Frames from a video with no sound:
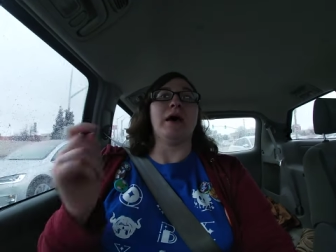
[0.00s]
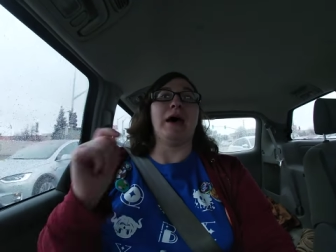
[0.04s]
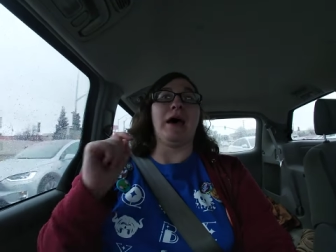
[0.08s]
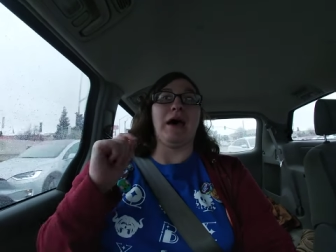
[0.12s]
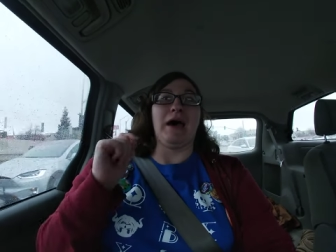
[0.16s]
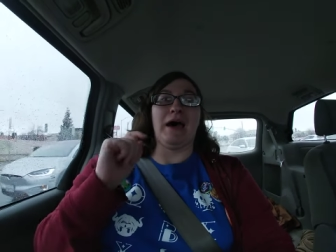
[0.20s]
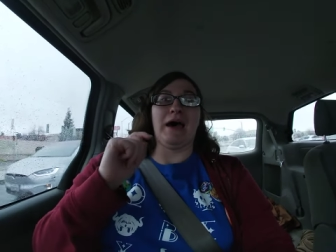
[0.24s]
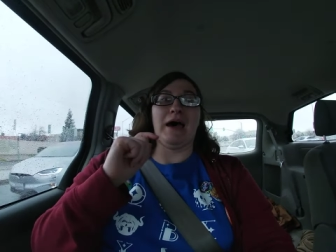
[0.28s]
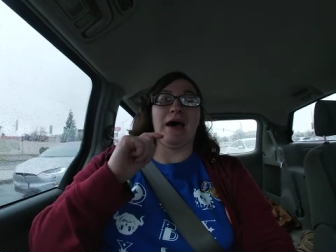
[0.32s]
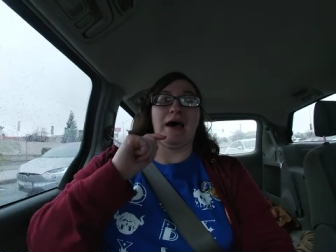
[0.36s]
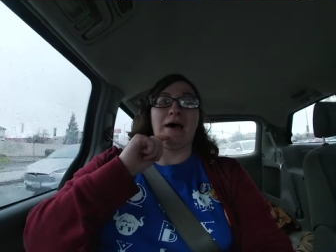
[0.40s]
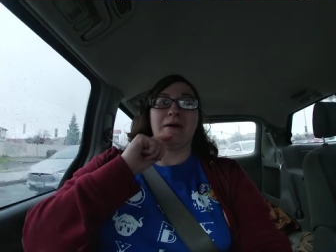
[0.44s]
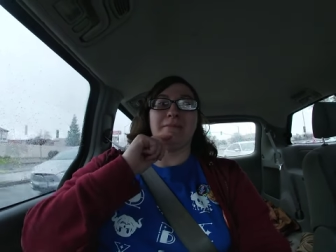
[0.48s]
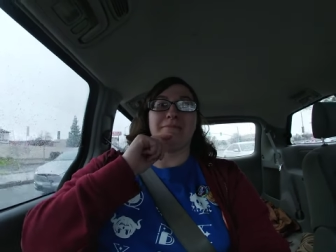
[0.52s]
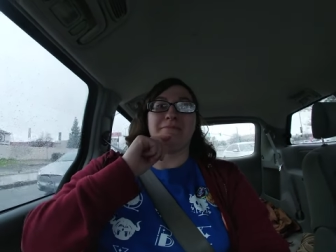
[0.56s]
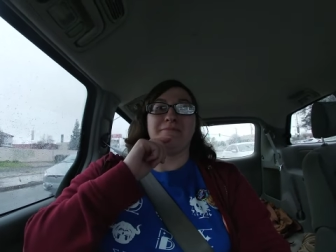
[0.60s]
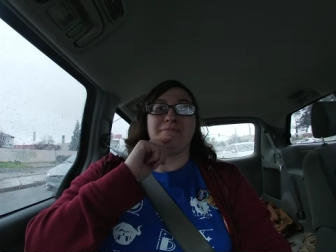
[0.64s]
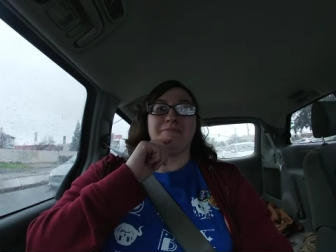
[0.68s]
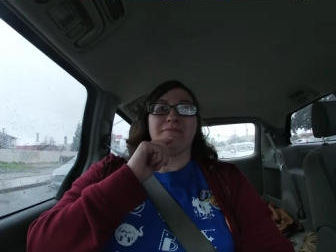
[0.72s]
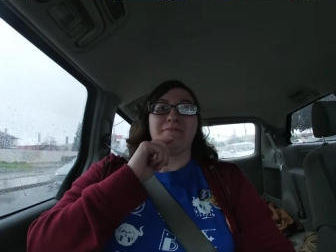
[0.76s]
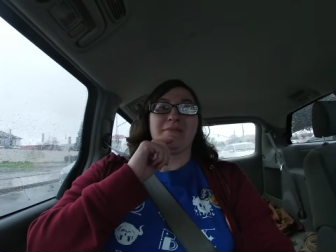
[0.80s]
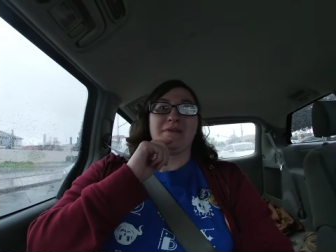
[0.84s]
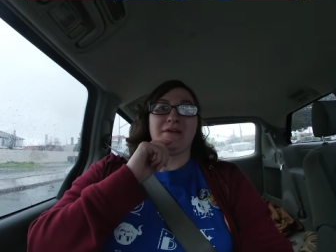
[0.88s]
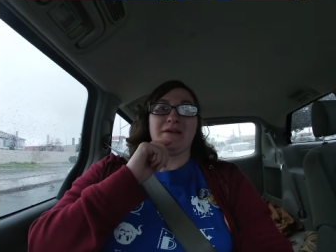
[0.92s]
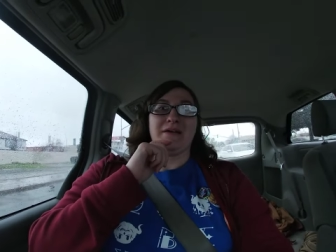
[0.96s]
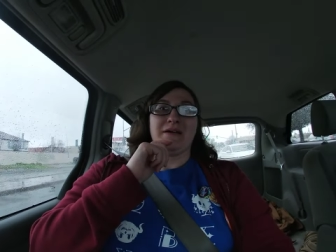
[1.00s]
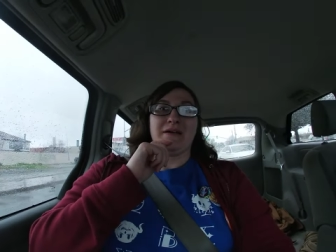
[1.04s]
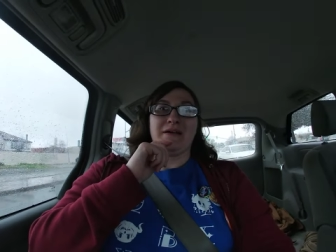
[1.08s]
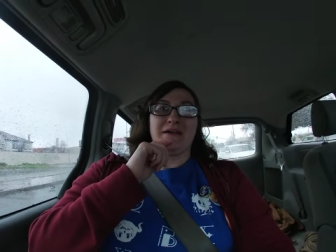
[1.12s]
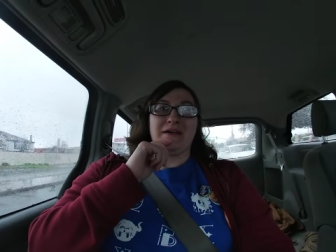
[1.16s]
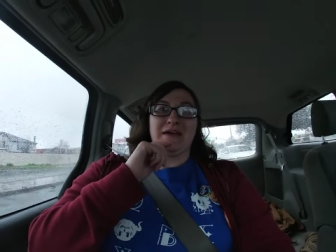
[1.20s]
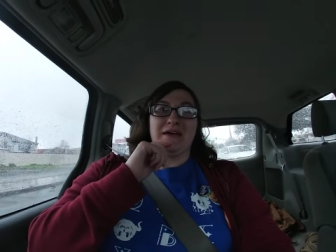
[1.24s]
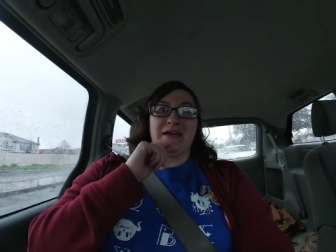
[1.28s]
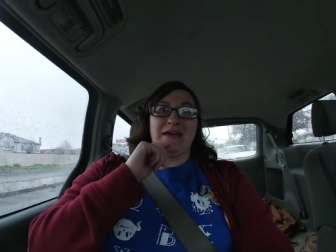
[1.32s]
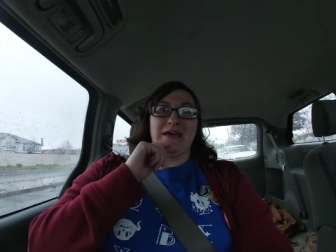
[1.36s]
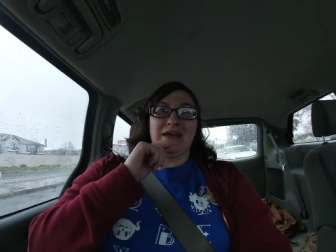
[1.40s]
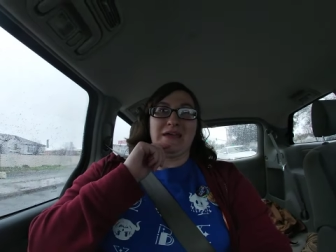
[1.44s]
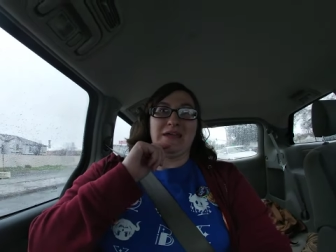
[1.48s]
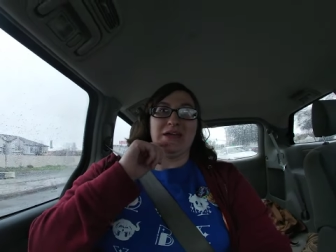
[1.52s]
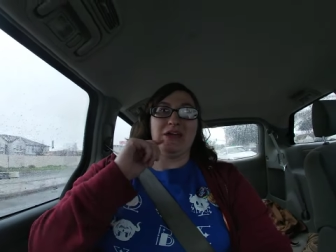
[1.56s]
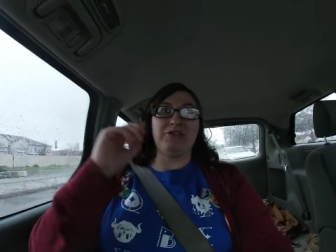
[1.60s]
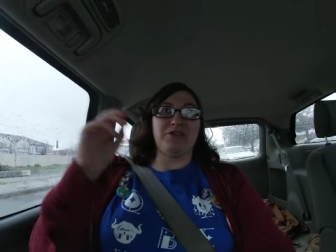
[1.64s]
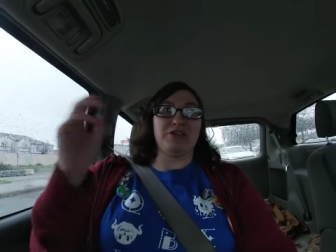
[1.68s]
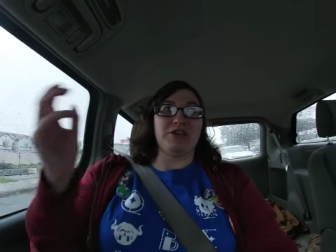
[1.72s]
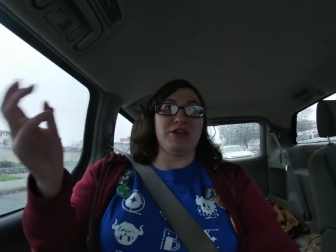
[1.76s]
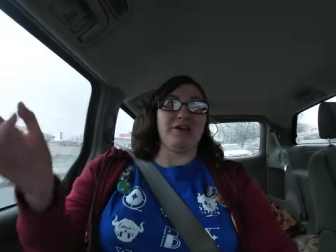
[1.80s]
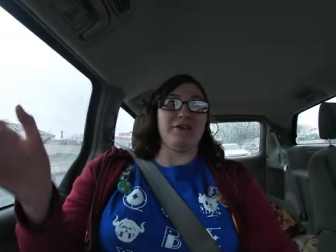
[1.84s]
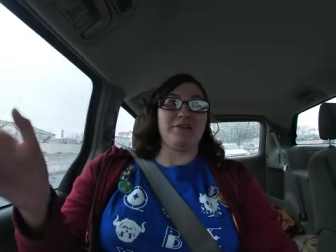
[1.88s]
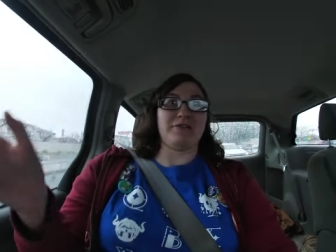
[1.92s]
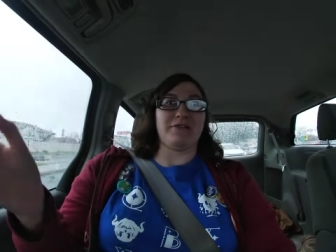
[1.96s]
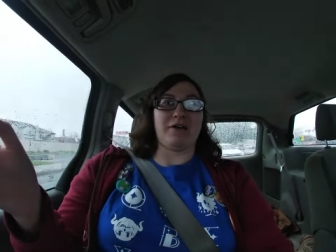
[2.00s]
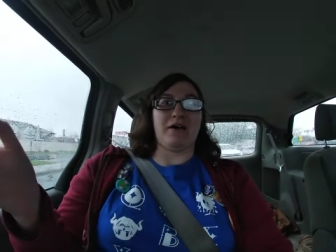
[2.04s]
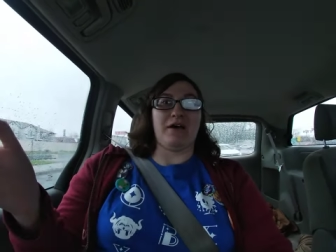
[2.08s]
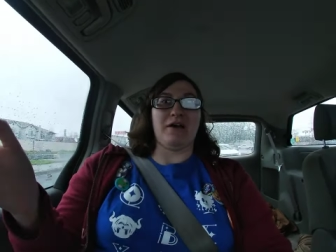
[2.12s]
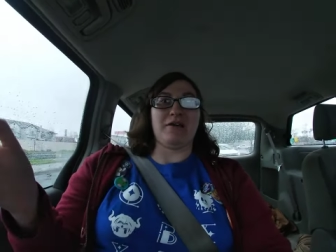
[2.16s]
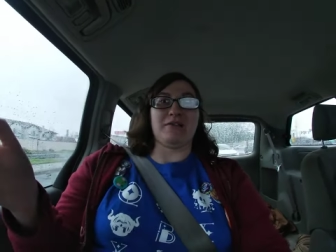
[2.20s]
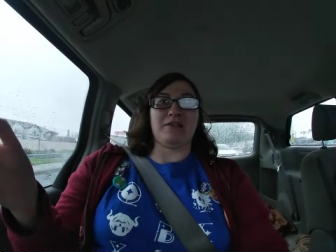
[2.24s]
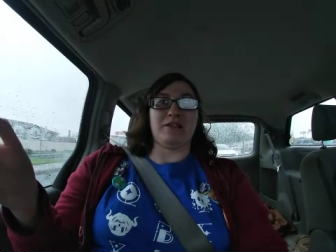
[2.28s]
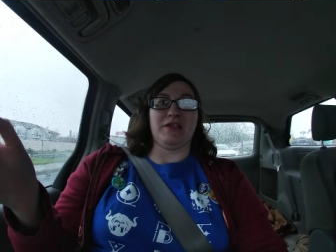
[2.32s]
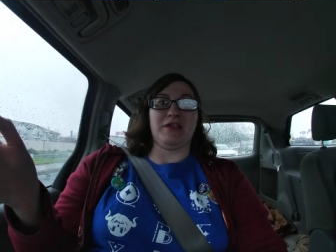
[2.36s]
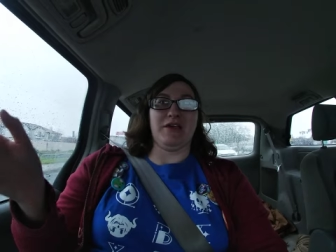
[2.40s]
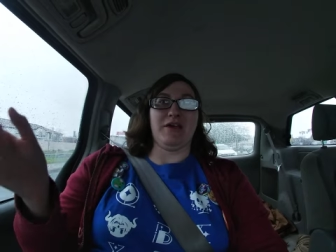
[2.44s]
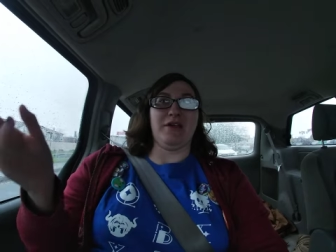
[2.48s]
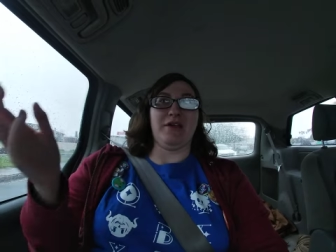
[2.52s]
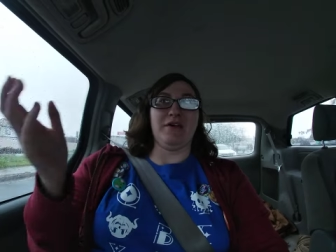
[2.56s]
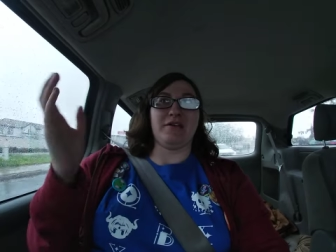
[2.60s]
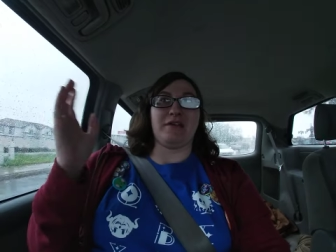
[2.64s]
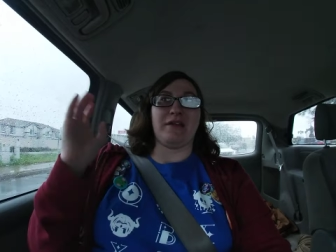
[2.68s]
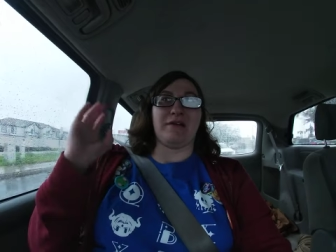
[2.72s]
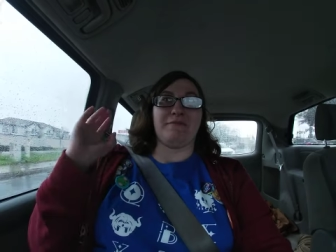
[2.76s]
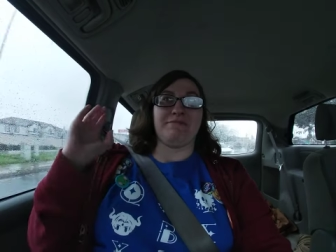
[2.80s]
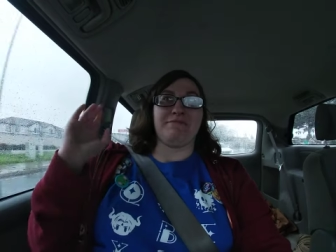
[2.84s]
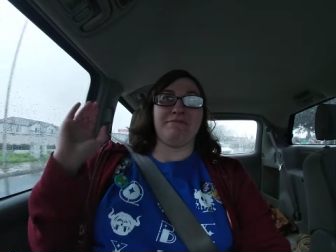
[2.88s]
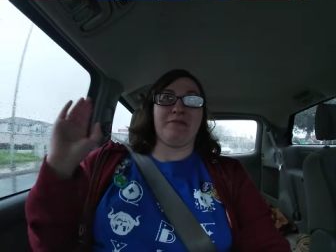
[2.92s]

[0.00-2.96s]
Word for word: Um, you should go to the